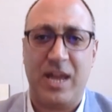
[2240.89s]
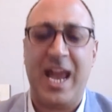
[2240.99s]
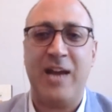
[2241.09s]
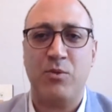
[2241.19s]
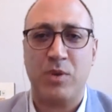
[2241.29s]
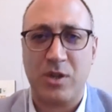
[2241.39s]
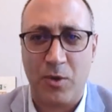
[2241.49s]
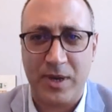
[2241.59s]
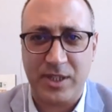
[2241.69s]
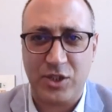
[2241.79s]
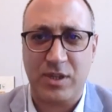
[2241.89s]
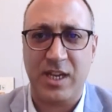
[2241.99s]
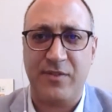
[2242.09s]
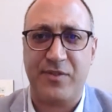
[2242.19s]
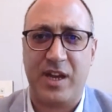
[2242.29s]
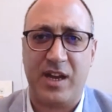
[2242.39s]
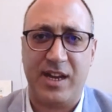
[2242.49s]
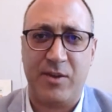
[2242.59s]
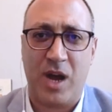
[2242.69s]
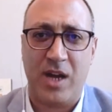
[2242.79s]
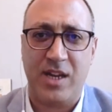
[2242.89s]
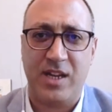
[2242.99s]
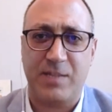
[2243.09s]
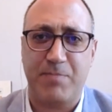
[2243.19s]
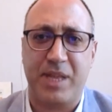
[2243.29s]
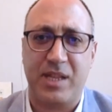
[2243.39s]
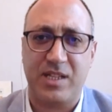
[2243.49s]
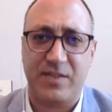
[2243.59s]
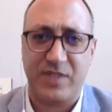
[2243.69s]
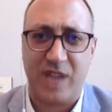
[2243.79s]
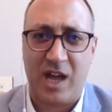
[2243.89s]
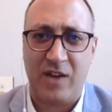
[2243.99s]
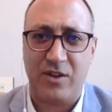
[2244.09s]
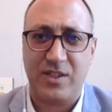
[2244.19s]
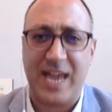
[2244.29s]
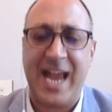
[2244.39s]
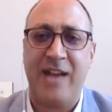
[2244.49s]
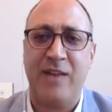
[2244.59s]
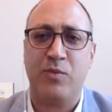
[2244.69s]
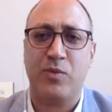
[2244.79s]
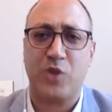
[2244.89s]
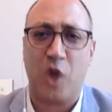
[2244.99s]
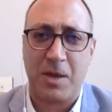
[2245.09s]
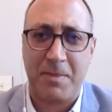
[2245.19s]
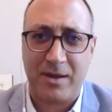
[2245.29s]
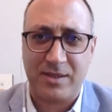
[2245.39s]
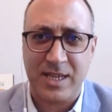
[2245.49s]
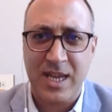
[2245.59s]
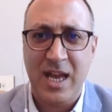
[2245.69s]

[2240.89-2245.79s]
and we're going to give the Iranians billions of dollars, and talk about